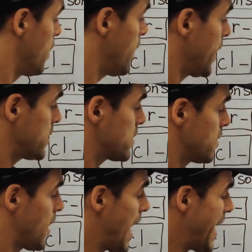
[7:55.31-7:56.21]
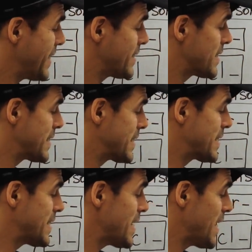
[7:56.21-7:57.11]
Next,
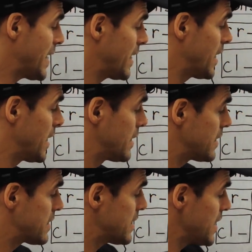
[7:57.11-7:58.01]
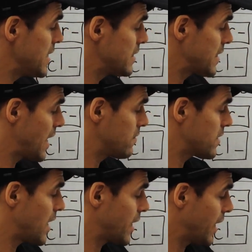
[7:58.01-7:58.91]
SC. The C sounds
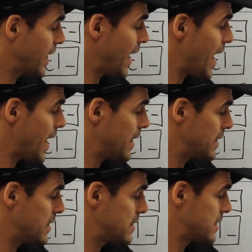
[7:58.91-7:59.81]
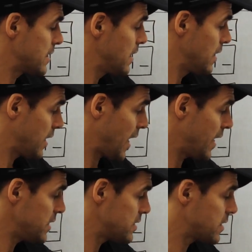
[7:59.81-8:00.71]
like a K in this
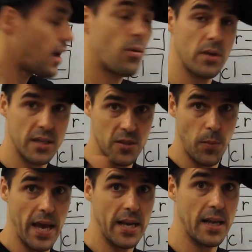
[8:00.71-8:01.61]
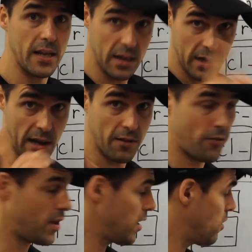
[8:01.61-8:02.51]
case. I'll explain that in another
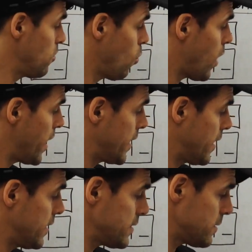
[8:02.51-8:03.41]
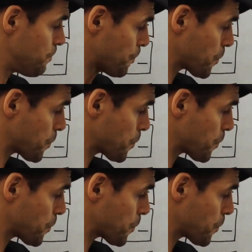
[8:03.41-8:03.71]
video, why that is.